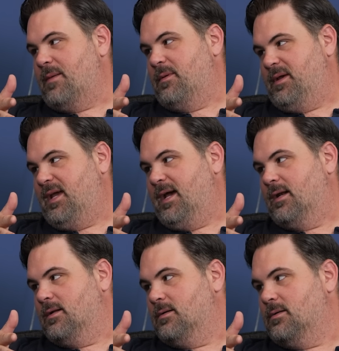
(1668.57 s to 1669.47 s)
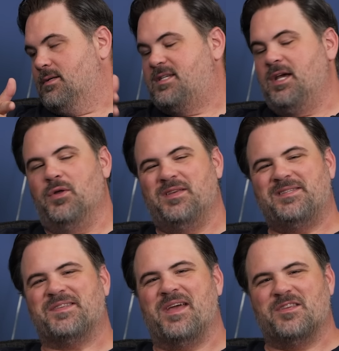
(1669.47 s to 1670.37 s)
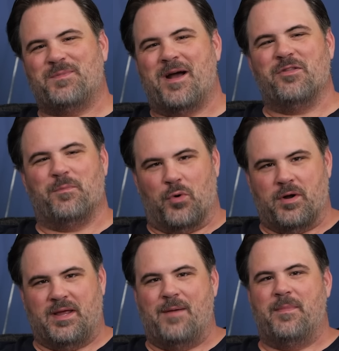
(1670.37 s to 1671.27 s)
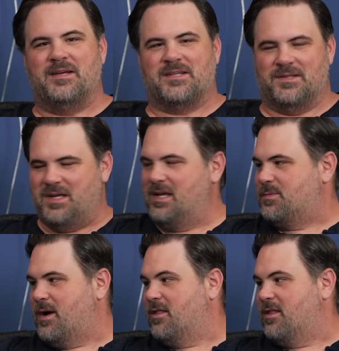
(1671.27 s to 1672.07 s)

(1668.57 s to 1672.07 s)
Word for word: Yeah, more or less. Yeah. So this is Slay the Spire, the board game based on Slay the Spire,